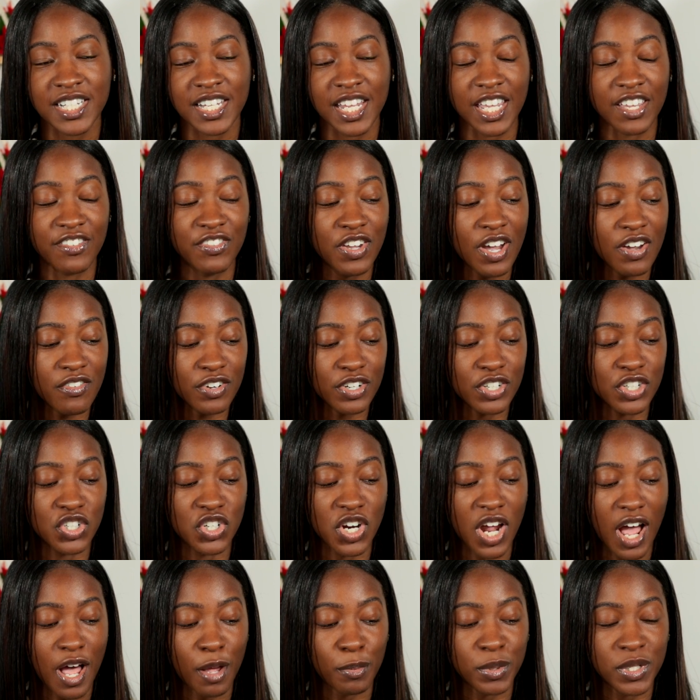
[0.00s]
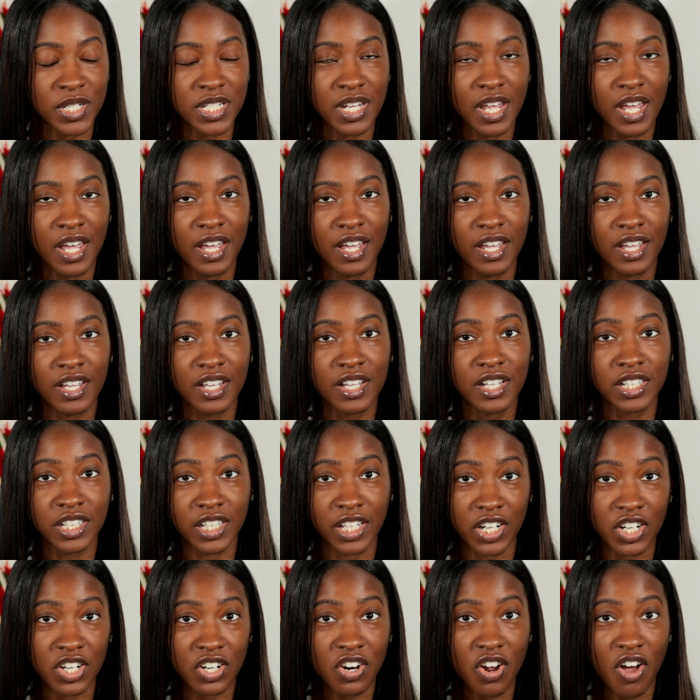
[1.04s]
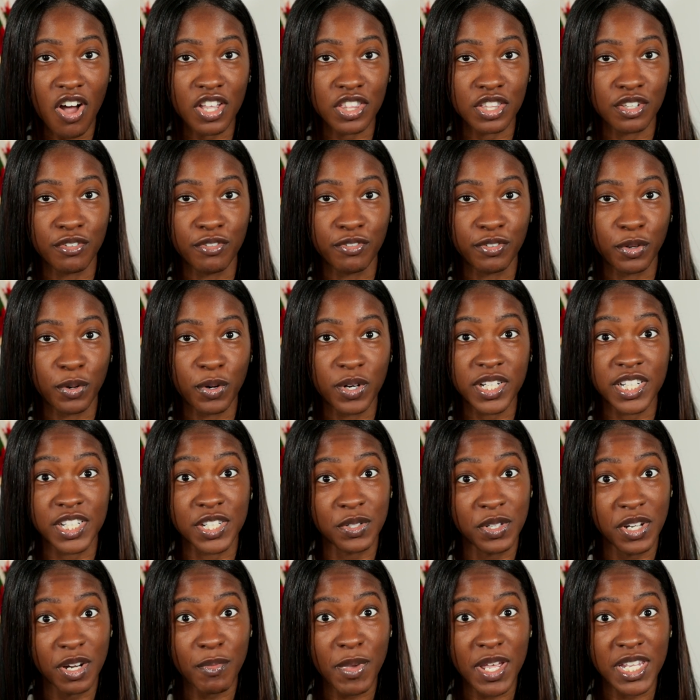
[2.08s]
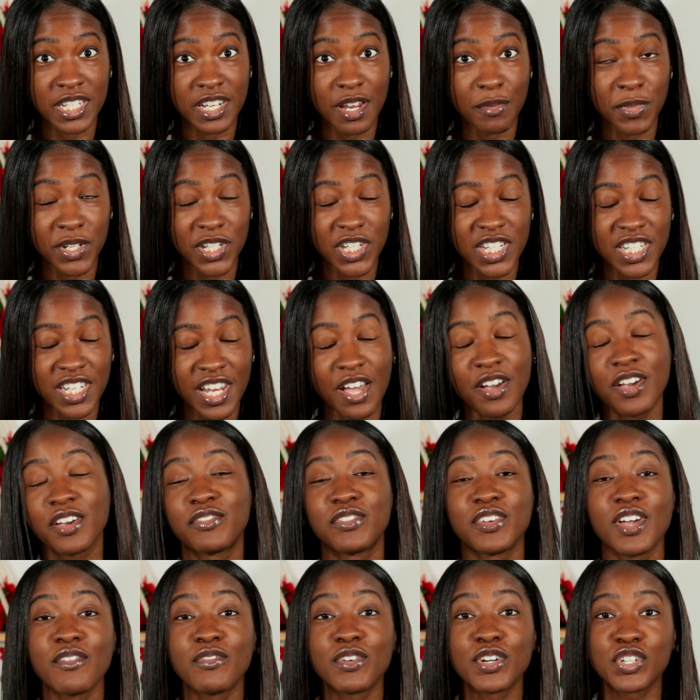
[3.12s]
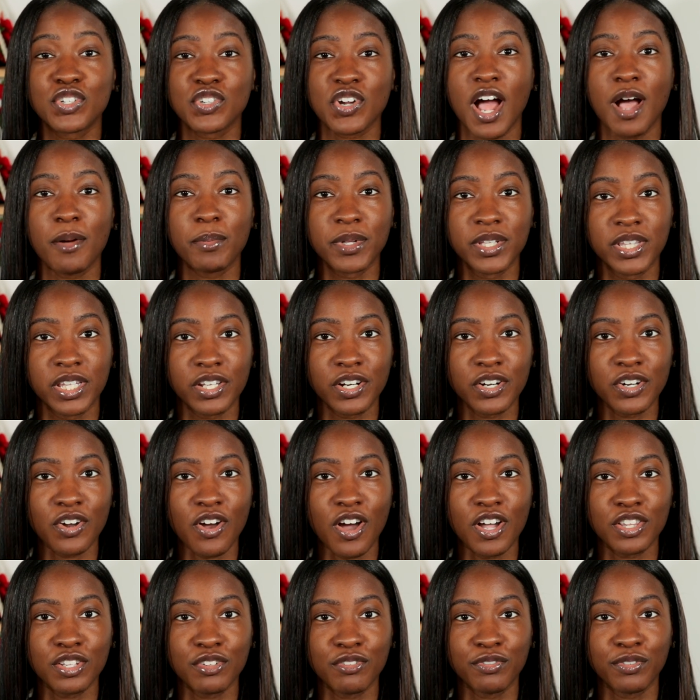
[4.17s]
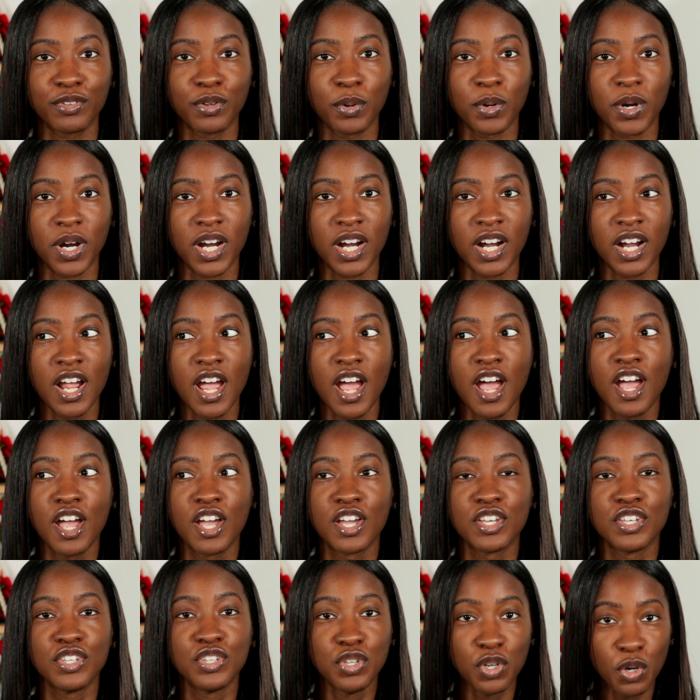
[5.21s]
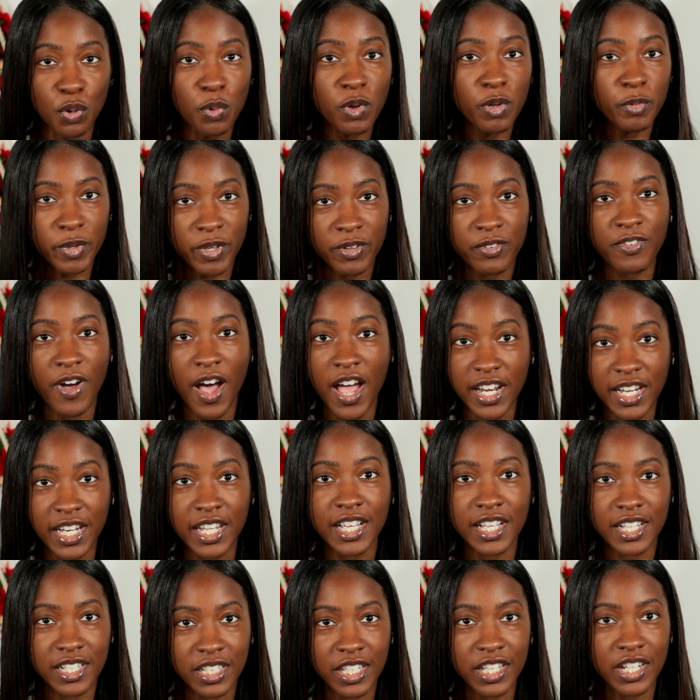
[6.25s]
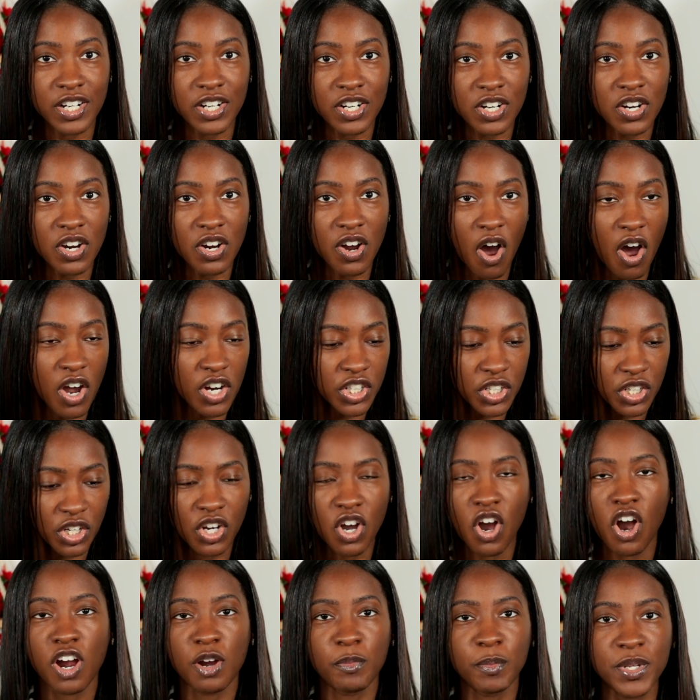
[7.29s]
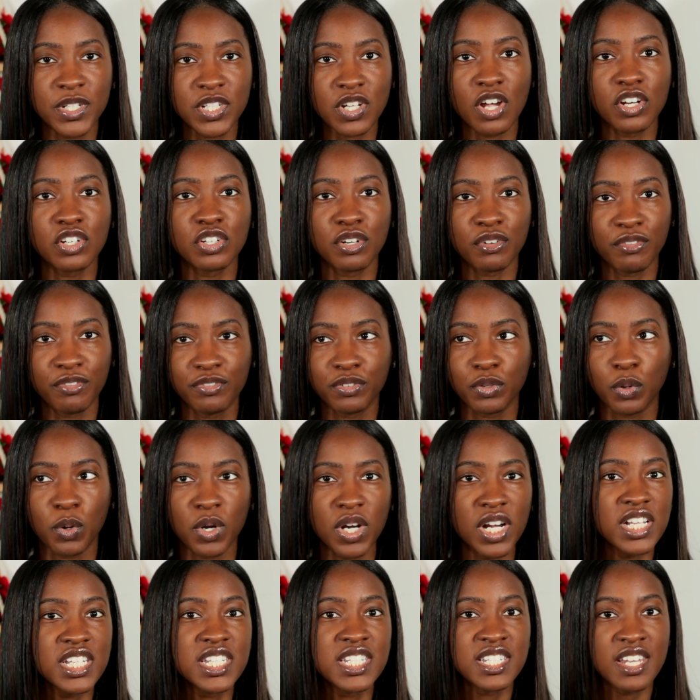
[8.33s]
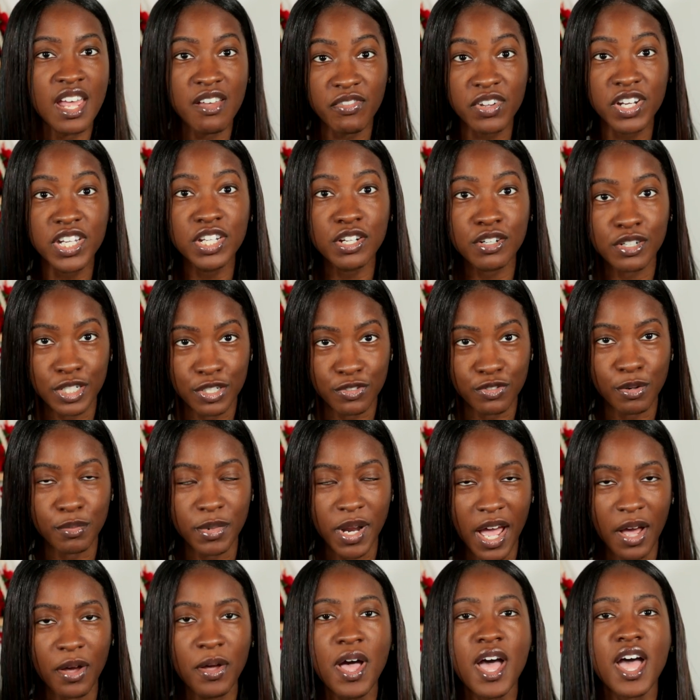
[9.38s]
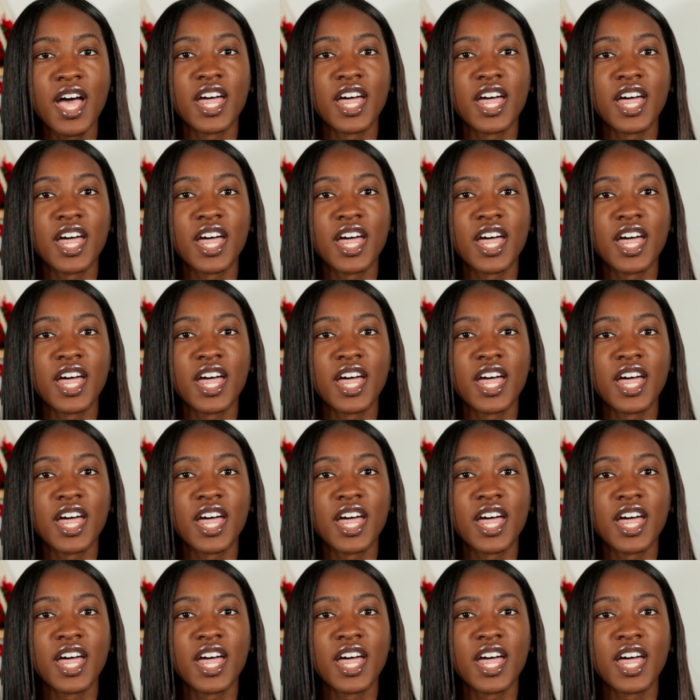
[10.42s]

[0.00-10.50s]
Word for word: Like, have you ever dropped glitter on the floor? Did you hear my stomach just now? If you ever drop glitter on the floor, you will be finding glitter on your carpets, on your floor, seven years from now.